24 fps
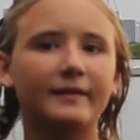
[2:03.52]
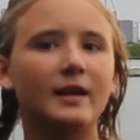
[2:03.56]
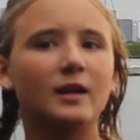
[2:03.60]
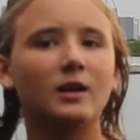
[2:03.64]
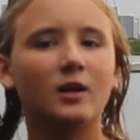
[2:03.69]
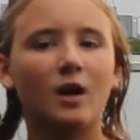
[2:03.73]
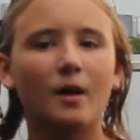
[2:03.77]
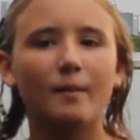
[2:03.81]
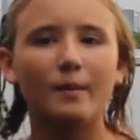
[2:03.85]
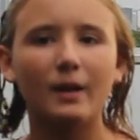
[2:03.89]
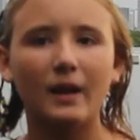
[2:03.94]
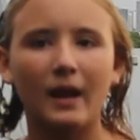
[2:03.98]
they
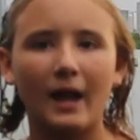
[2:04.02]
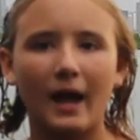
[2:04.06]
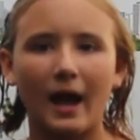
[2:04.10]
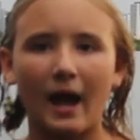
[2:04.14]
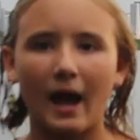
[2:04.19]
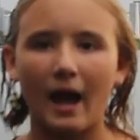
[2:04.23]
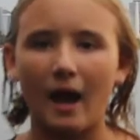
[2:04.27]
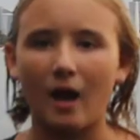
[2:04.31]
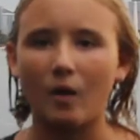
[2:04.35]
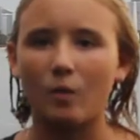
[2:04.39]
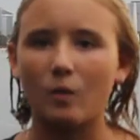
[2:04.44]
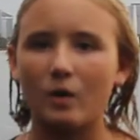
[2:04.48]
come
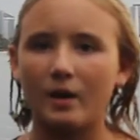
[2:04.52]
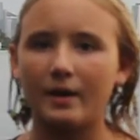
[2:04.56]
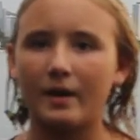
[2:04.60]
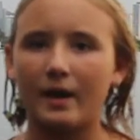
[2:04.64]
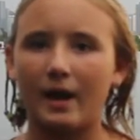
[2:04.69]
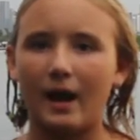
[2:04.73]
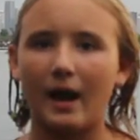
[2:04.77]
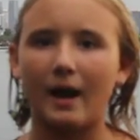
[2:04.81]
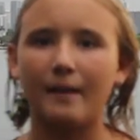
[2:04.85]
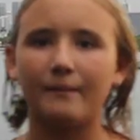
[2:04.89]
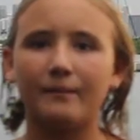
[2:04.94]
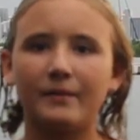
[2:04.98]
alive when
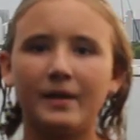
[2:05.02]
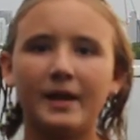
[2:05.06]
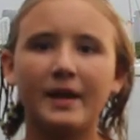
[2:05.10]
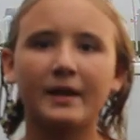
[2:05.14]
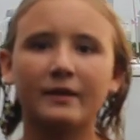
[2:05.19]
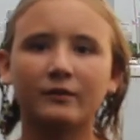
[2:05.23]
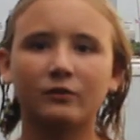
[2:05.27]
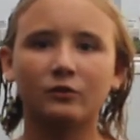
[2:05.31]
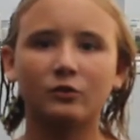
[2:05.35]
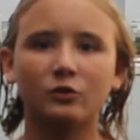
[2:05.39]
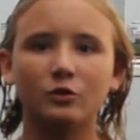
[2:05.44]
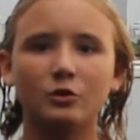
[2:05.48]
I'm
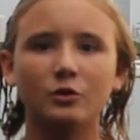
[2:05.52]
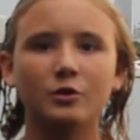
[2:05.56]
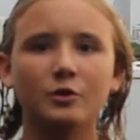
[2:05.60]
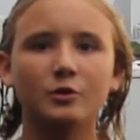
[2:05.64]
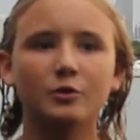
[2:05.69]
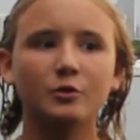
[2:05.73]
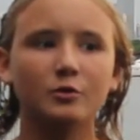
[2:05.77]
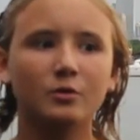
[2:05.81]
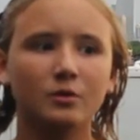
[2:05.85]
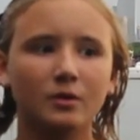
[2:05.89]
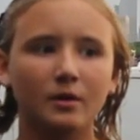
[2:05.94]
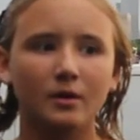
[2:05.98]
next to
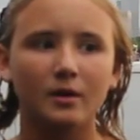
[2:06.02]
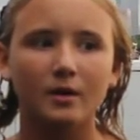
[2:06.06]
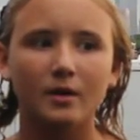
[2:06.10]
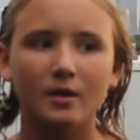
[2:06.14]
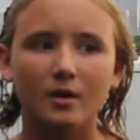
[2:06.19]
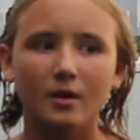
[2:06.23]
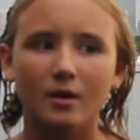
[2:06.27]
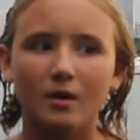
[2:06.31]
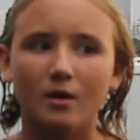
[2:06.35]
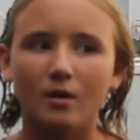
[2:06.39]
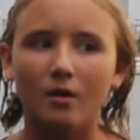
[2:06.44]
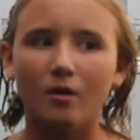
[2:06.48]
you.
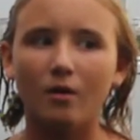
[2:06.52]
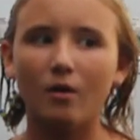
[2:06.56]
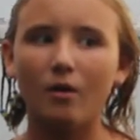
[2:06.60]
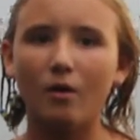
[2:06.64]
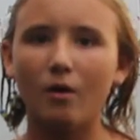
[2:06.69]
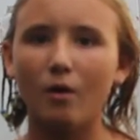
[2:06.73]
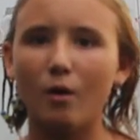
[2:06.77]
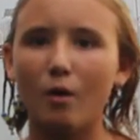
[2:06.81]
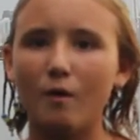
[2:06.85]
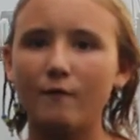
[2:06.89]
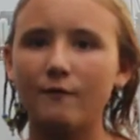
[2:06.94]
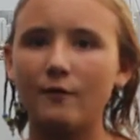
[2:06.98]

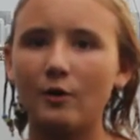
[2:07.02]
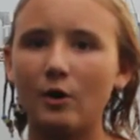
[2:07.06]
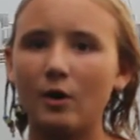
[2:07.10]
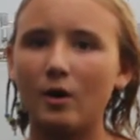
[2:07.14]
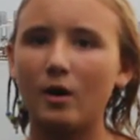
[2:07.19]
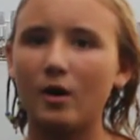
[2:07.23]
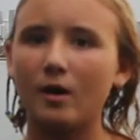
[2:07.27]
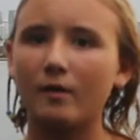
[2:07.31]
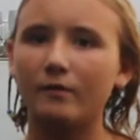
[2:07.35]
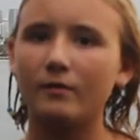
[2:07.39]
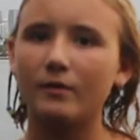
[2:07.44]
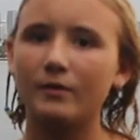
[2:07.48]

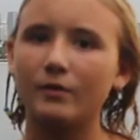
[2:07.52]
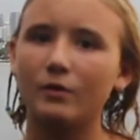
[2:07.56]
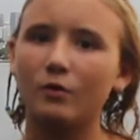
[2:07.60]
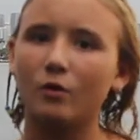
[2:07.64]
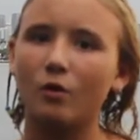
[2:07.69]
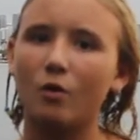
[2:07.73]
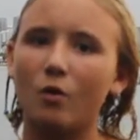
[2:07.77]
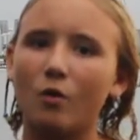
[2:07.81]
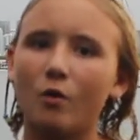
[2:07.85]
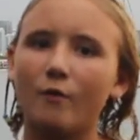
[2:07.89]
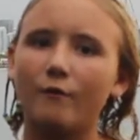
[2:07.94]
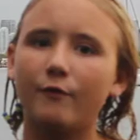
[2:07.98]
Over and
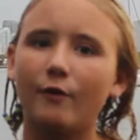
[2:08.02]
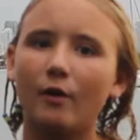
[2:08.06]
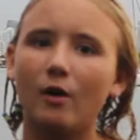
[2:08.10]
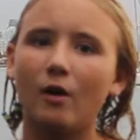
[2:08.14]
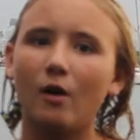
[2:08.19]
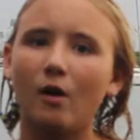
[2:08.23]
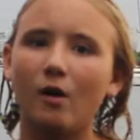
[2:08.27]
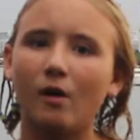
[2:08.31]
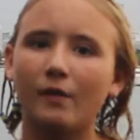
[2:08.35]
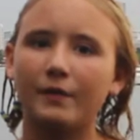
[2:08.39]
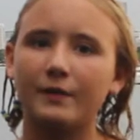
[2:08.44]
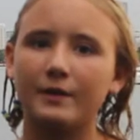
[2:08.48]

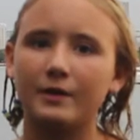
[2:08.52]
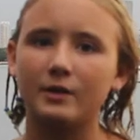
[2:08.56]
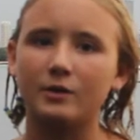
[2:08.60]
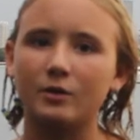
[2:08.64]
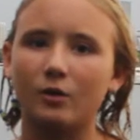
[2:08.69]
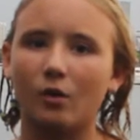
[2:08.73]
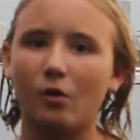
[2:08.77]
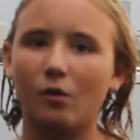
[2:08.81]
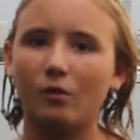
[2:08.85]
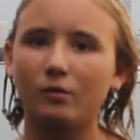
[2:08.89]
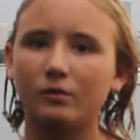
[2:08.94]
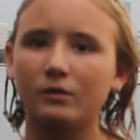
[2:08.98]
over, the
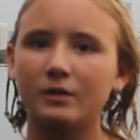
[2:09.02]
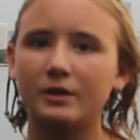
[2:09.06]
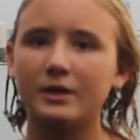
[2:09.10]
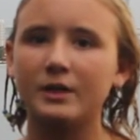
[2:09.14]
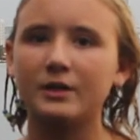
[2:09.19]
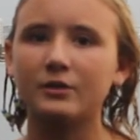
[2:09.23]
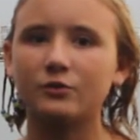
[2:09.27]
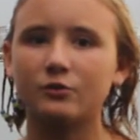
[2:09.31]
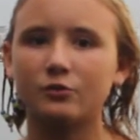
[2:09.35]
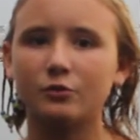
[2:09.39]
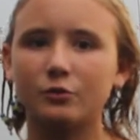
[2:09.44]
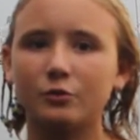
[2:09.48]

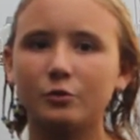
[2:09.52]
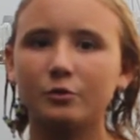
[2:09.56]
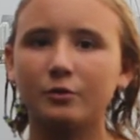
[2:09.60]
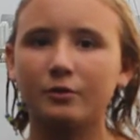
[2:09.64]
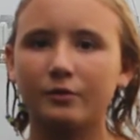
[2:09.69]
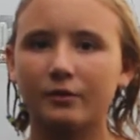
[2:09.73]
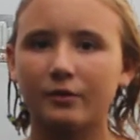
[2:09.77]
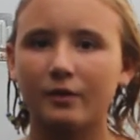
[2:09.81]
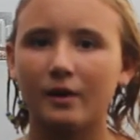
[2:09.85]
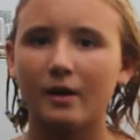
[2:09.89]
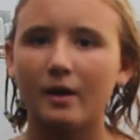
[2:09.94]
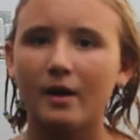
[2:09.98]
only truth,
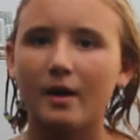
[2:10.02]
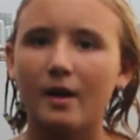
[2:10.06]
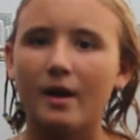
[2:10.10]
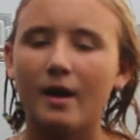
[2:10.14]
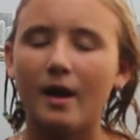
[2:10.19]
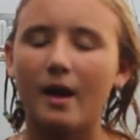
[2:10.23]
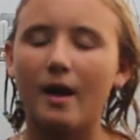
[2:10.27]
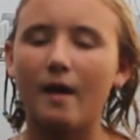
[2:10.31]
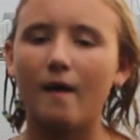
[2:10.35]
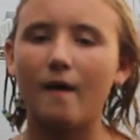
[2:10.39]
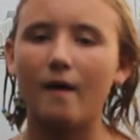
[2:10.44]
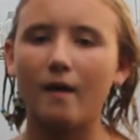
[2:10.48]

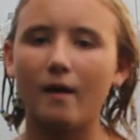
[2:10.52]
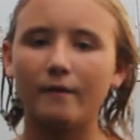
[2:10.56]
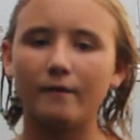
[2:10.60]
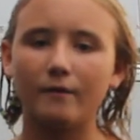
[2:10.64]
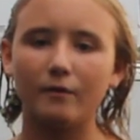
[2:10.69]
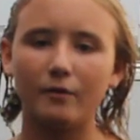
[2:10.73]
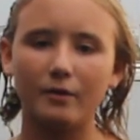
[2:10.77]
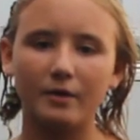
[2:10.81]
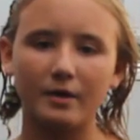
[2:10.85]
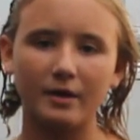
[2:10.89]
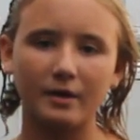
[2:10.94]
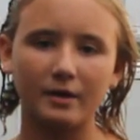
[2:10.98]

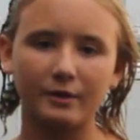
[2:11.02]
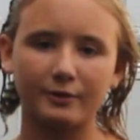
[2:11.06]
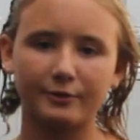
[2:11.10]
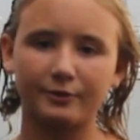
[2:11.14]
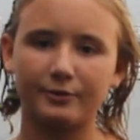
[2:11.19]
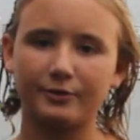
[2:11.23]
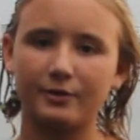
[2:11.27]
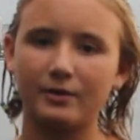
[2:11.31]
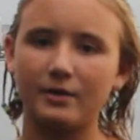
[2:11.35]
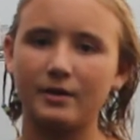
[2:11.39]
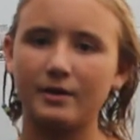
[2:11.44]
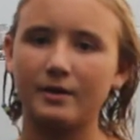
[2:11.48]

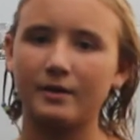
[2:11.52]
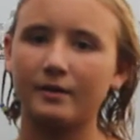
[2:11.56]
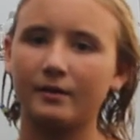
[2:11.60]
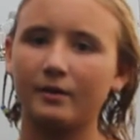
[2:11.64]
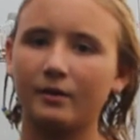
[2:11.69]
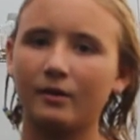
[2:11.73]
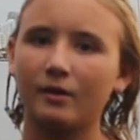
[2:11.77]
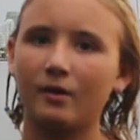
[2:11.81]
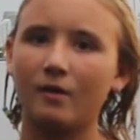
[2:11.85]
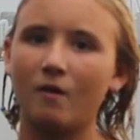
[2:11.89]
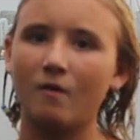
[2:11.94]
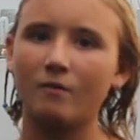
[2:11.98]

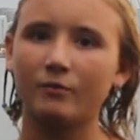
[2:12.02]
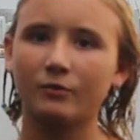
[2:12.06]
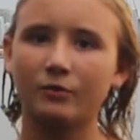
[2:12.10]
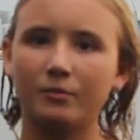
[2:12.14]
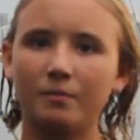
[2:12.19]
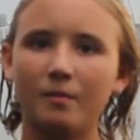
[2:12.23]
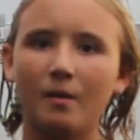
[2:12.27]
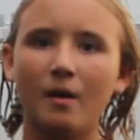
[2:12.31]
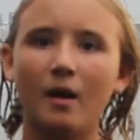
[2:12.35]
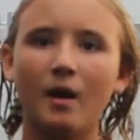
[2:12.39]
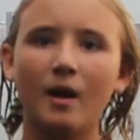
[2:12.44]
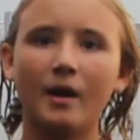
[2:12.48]
everything comes
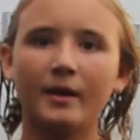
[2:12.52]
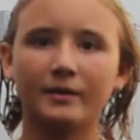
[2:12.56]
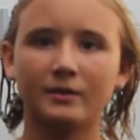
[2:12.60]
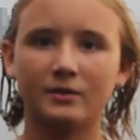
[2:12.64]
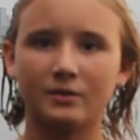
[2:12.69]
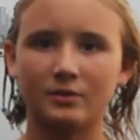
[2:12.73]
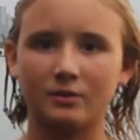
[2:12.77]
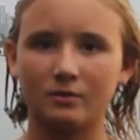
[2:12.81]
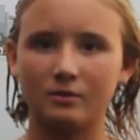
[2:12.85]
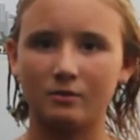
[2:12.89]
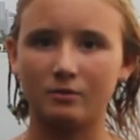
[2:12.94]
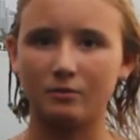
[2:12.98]
back
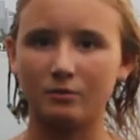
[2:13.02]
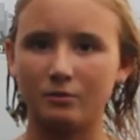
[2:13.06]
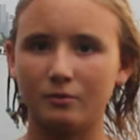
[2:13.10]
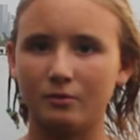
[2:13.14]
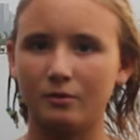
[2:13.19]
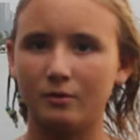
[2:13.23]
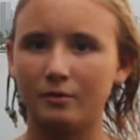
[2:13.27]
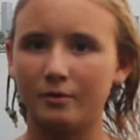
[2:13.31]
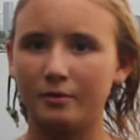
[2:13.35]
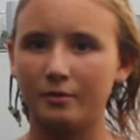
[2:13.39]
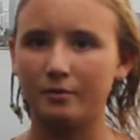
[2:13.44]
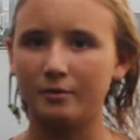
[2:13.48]
to
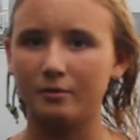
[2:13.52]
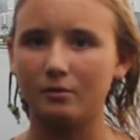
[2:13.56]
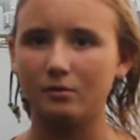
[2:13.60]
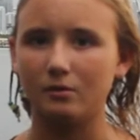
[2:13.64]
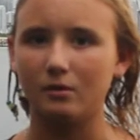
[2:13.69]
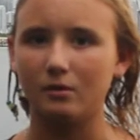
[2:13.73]
you.